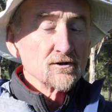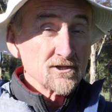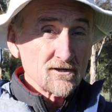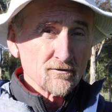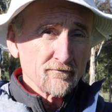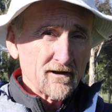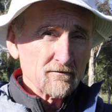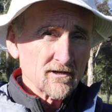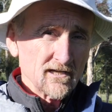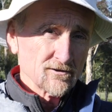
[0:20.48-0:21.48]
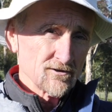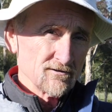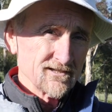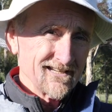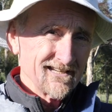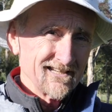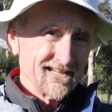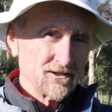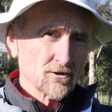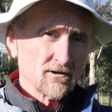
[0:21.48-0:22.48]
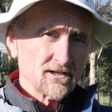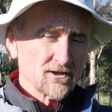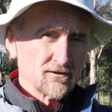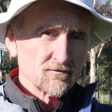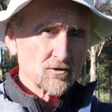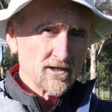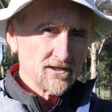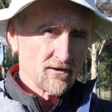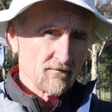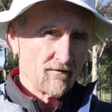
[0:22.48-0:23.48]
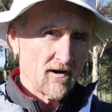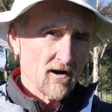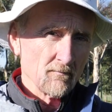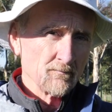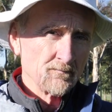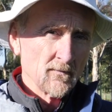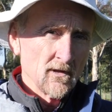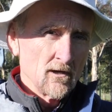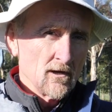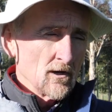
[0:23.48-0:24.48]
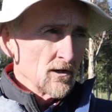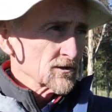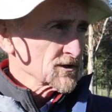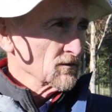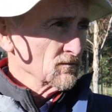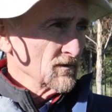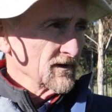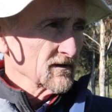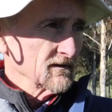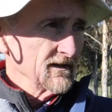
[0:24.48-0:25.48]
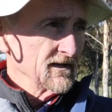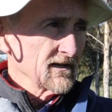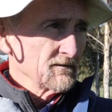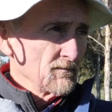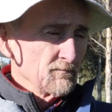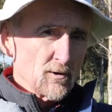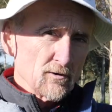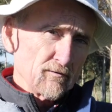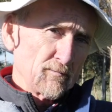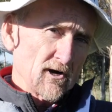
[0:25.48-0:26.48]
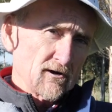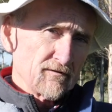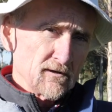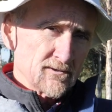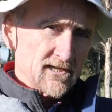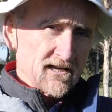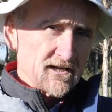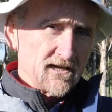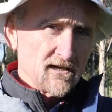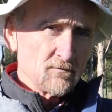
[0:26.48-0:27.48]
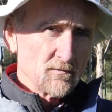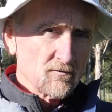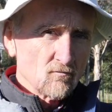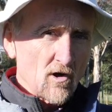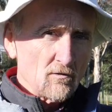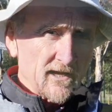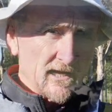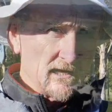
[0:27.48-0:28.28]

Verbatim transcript: regenerative agriculture is integration of trees on farm. So we're in a beautiful part of Gippsland here with rolling